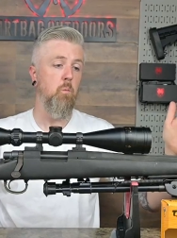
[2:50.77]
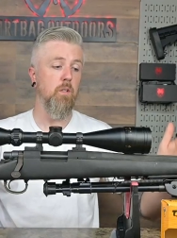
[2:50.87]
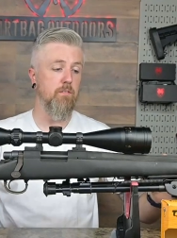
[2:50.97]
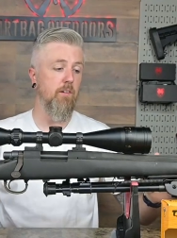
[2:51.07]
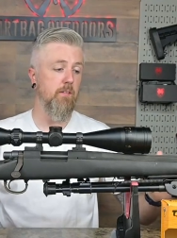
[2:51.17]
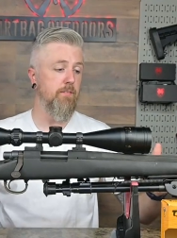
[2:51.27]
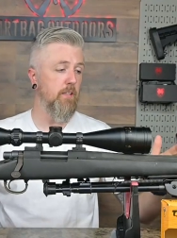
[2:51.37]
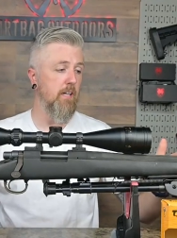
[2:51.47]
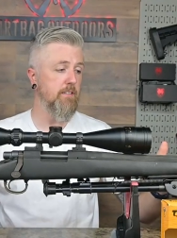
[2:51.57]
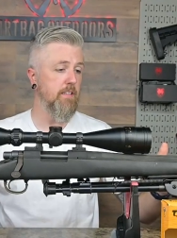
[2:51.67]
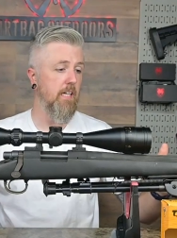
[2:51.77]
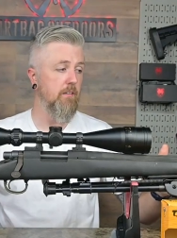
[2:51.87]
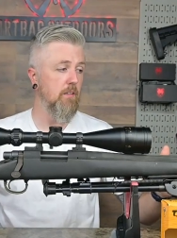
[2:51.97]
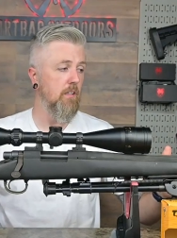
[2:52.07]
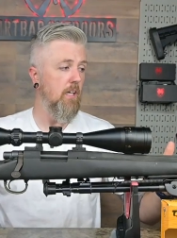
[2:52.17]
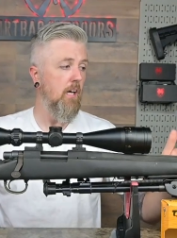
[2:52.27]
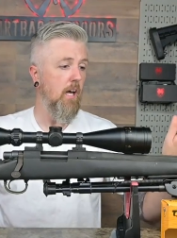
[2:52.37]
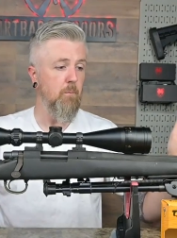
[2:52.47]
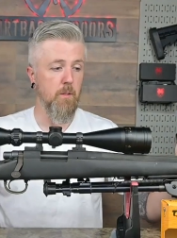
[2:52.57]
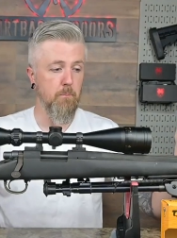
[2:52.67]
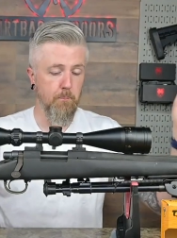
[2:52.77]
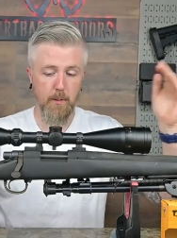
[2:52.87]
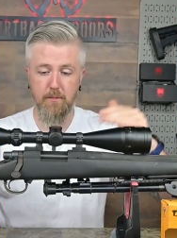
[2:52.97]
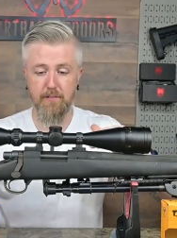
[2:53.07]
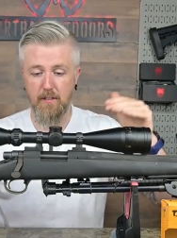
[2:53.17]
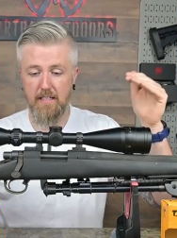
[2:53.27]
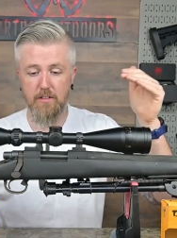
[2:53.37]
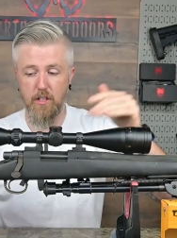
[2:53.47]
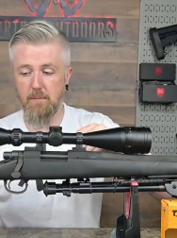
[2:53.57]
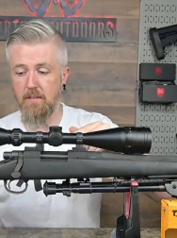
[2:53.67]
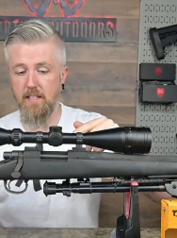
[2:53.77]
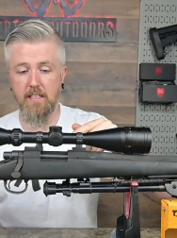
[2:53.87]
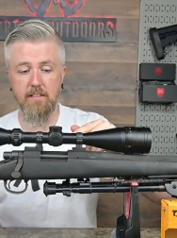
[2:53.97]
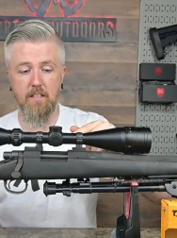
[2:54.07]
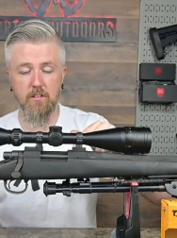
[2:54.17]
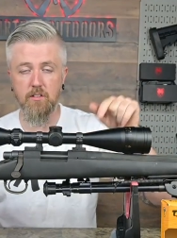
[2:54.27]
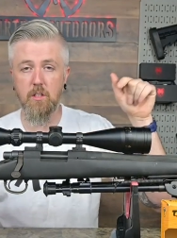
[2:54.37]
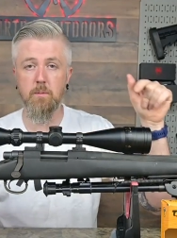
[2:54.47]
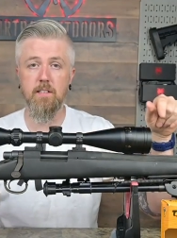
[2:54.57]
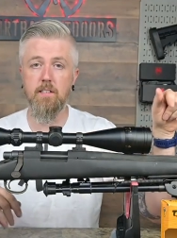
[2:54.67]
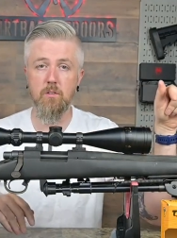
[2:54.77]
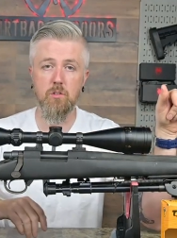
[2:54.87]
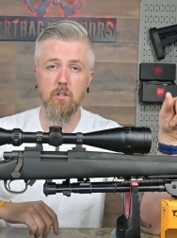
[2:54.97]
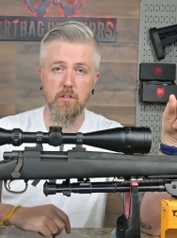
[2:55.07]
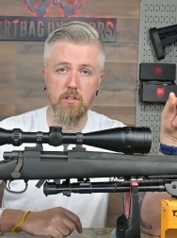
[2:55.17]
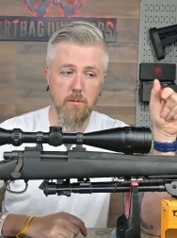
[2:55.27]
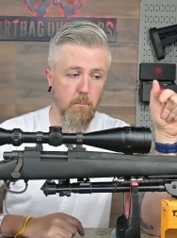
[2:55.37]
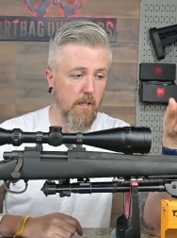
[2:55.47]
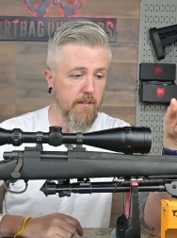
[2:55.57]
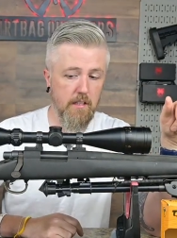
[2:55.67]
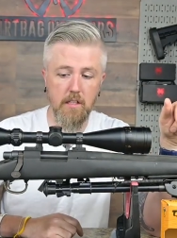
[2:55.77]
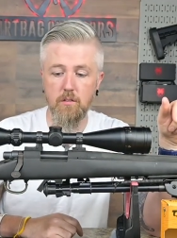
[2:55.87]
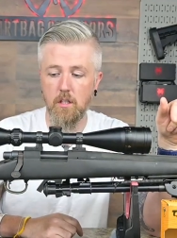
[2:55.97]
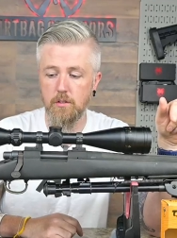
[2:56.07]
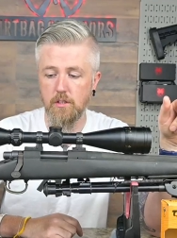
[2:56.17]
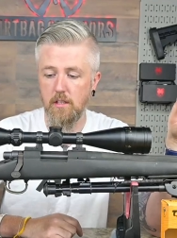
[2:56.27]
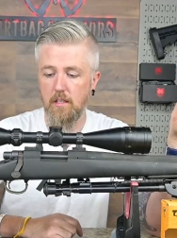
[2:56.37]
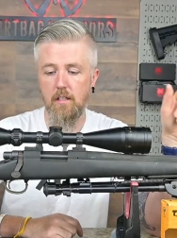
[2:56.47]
We're gonna figure it out together. I'm gonna figure out how to jam that thing in there. It does come with detailed instructions. I'm probably gonna need those.